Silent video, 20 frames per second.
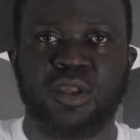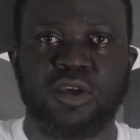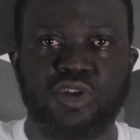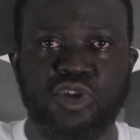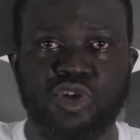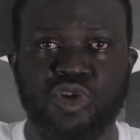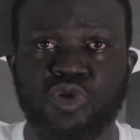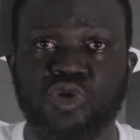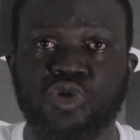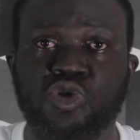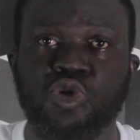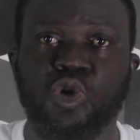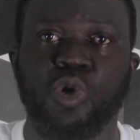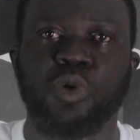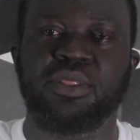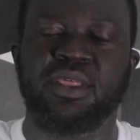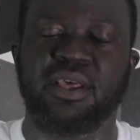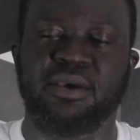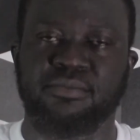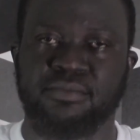You
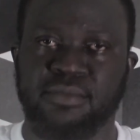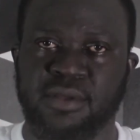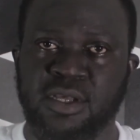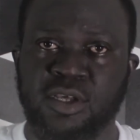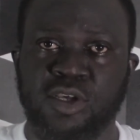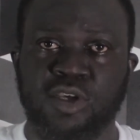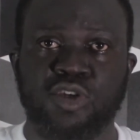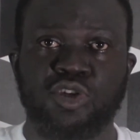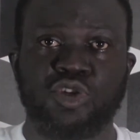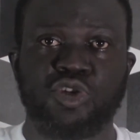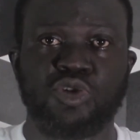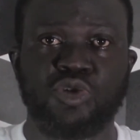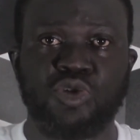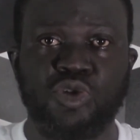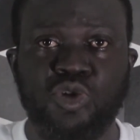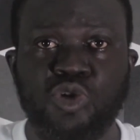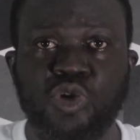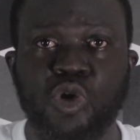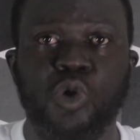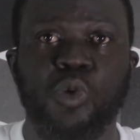know them. You
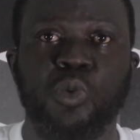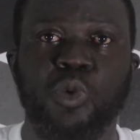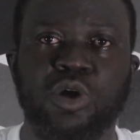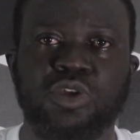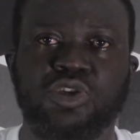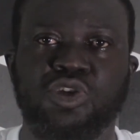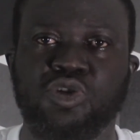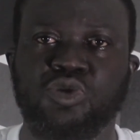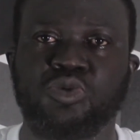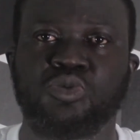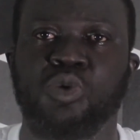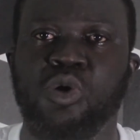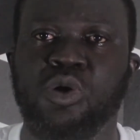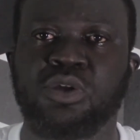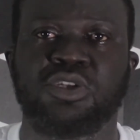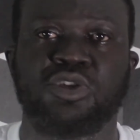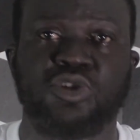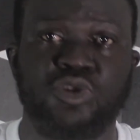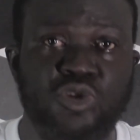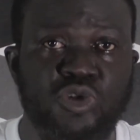know what you
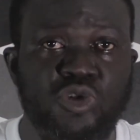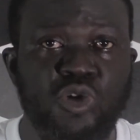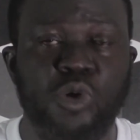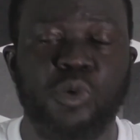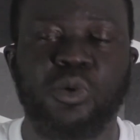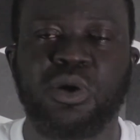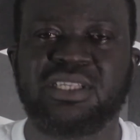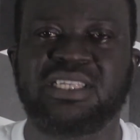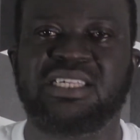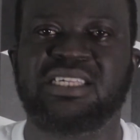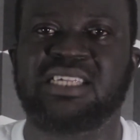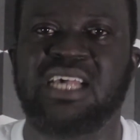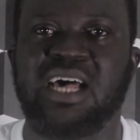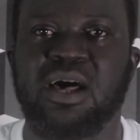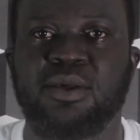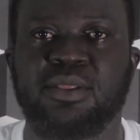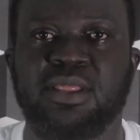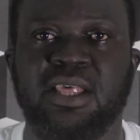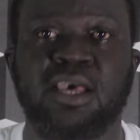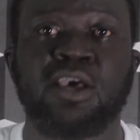want. You know what is
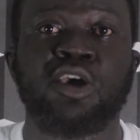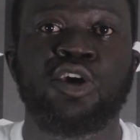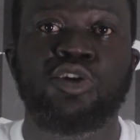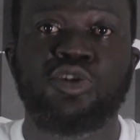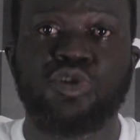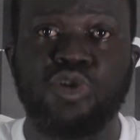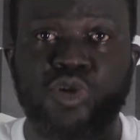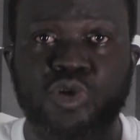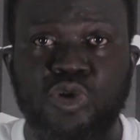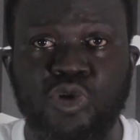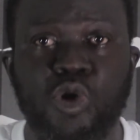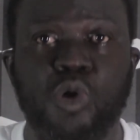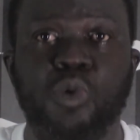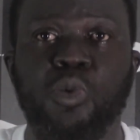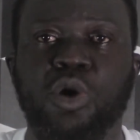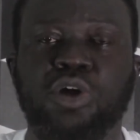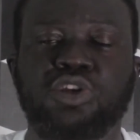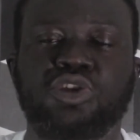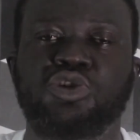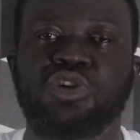out there. You know
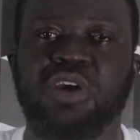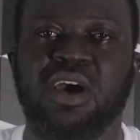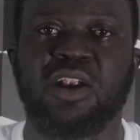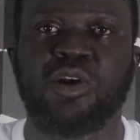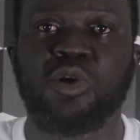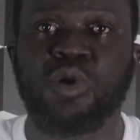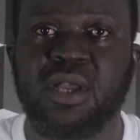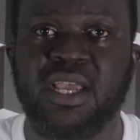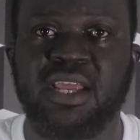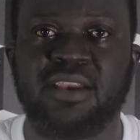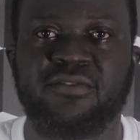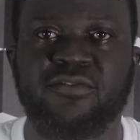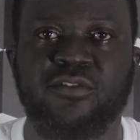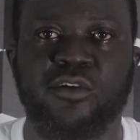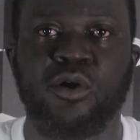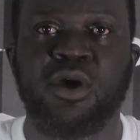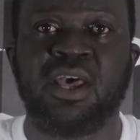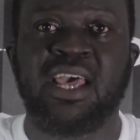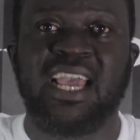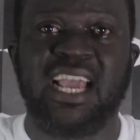what you are looking
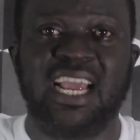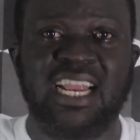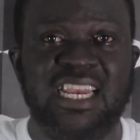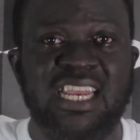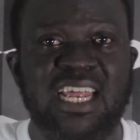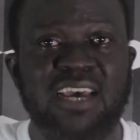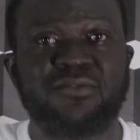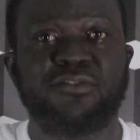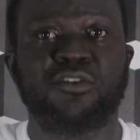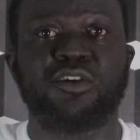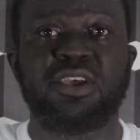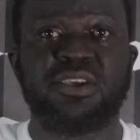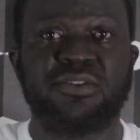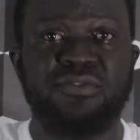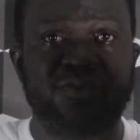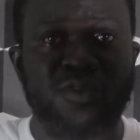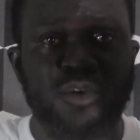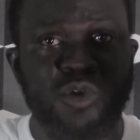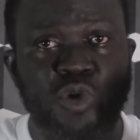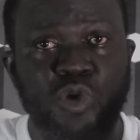for. And therefore,
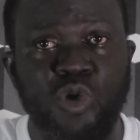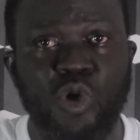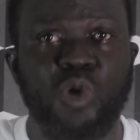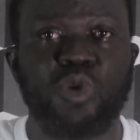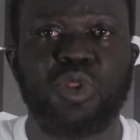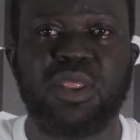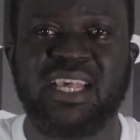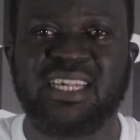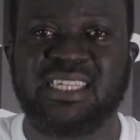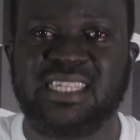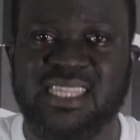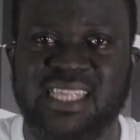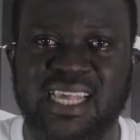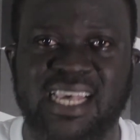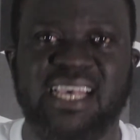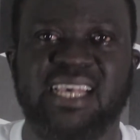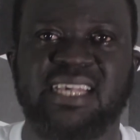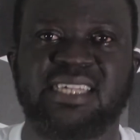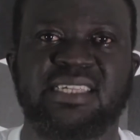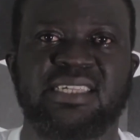if you know these
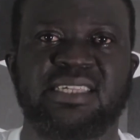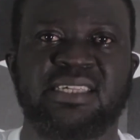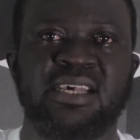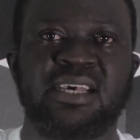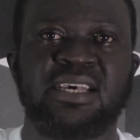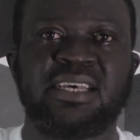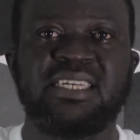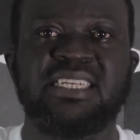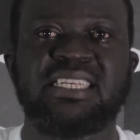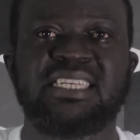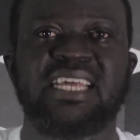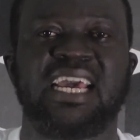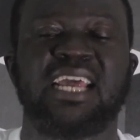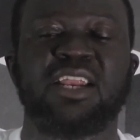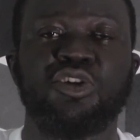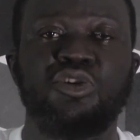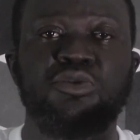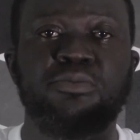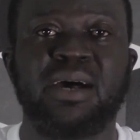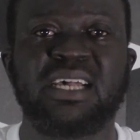things,
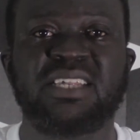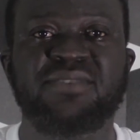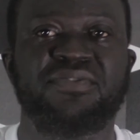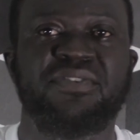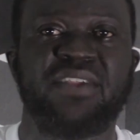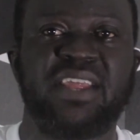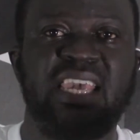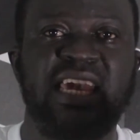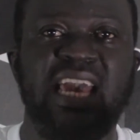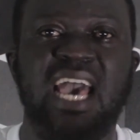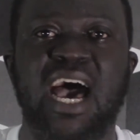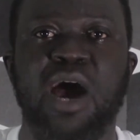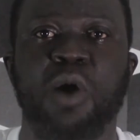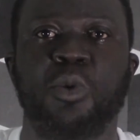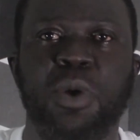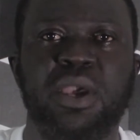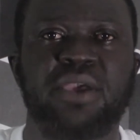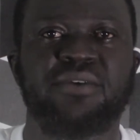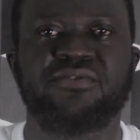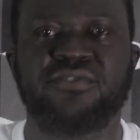then you must flee
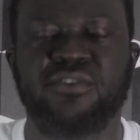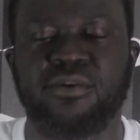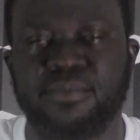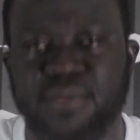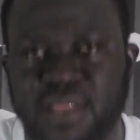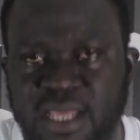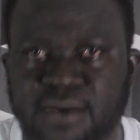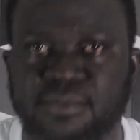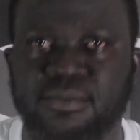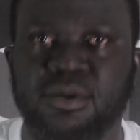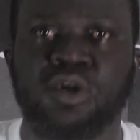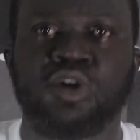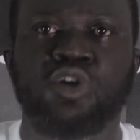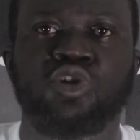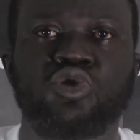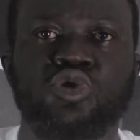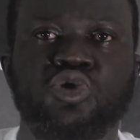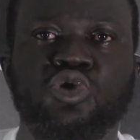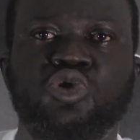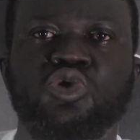away from them
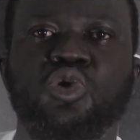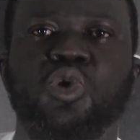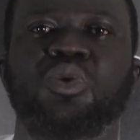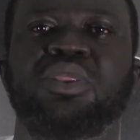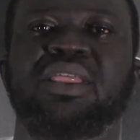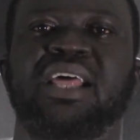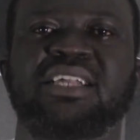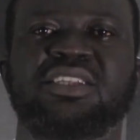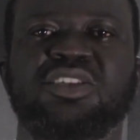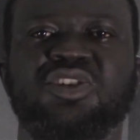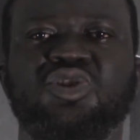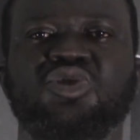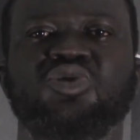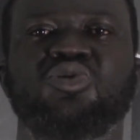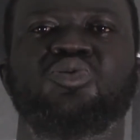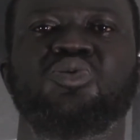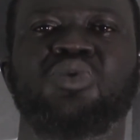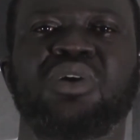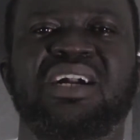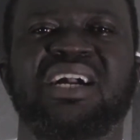so that
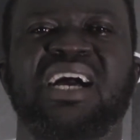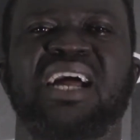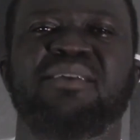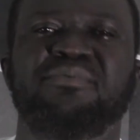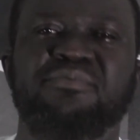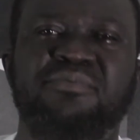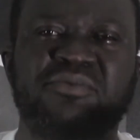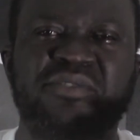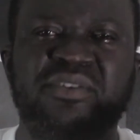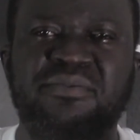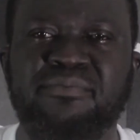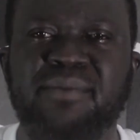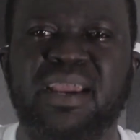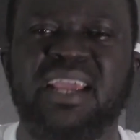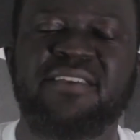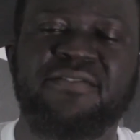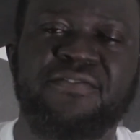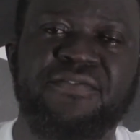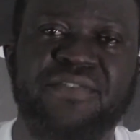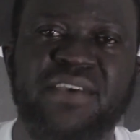you can
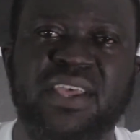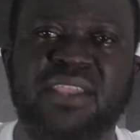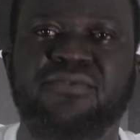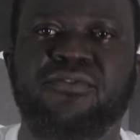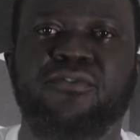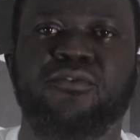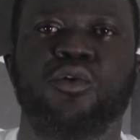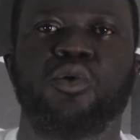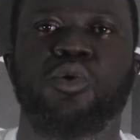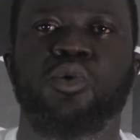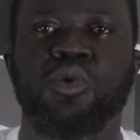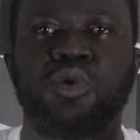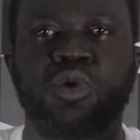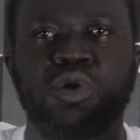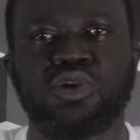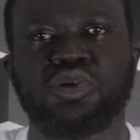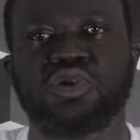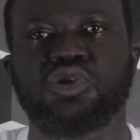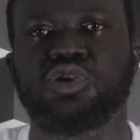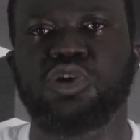remain faithful
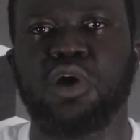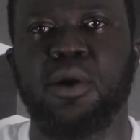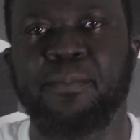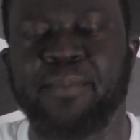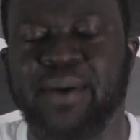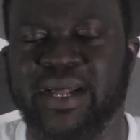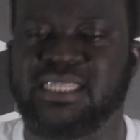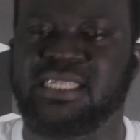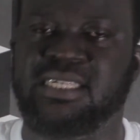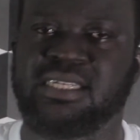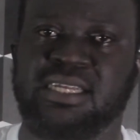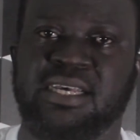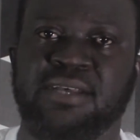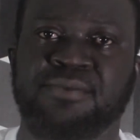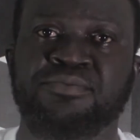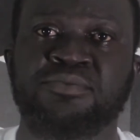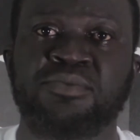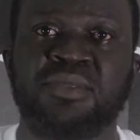to your partner.